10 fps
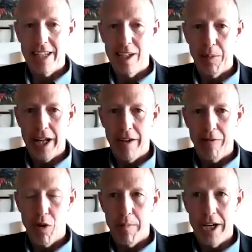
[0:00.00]
data
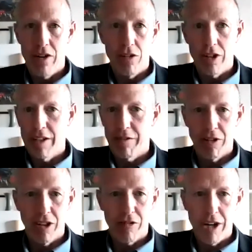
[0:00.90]
platform, and you're looking
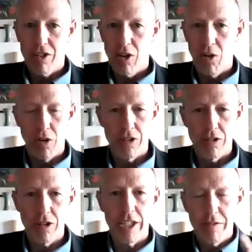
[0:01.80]
for a threshold. You're
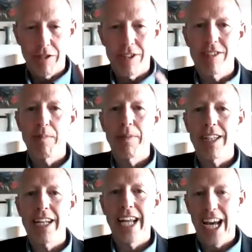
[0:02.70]
looking for something
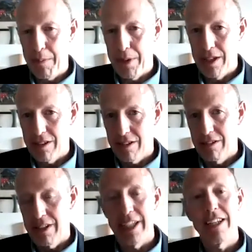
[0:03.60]
that happens
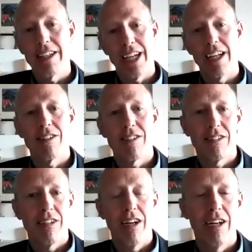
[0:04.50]
that
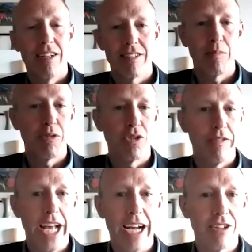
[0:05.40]
indicates some sort of
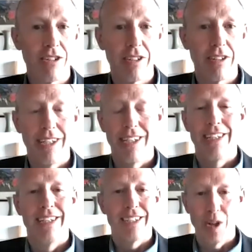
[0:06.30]
an action.
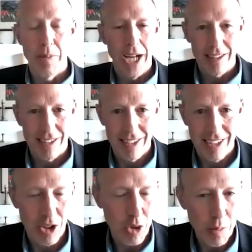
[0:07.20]
Go back to the
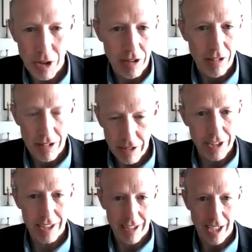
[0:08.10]
Uber Lyft
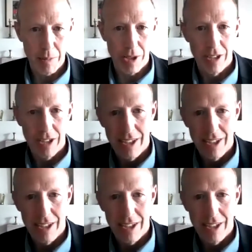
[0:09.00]
example.